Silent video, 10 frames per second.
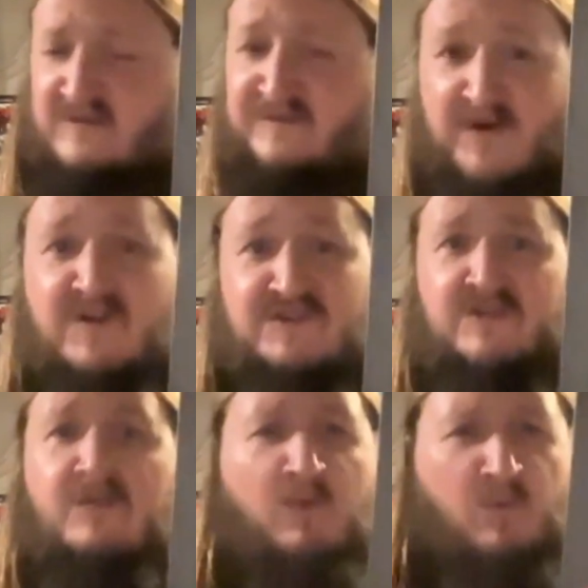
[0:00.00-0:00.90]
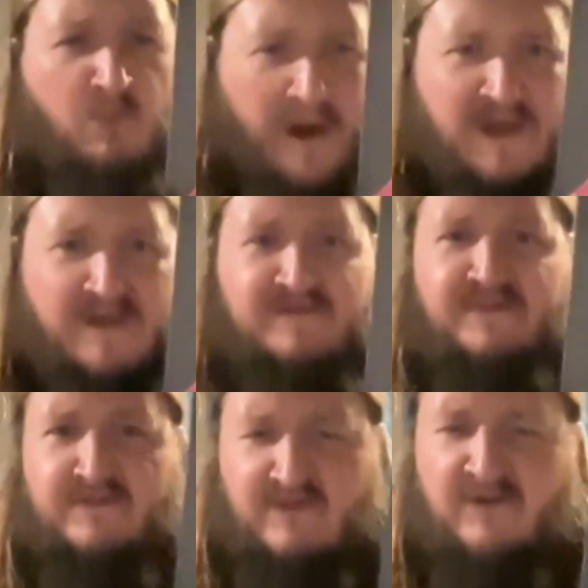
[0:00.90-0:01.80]
the first
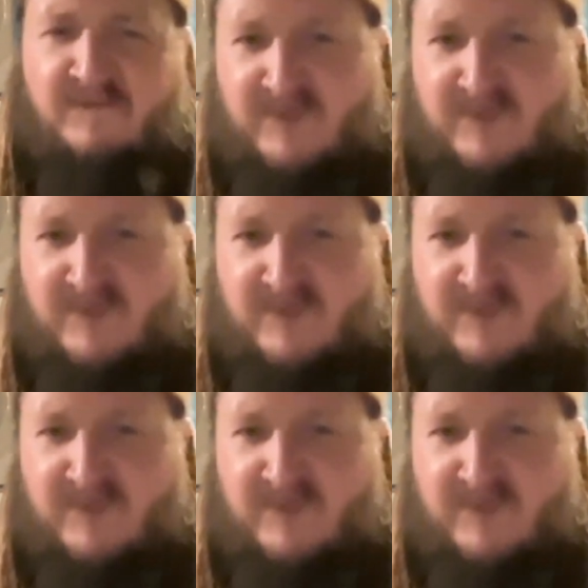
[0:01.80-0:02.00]
wave of